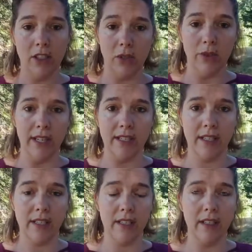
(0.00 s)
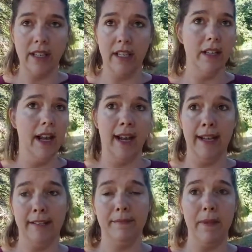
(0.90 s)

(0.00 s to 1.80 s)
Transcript: to this uh,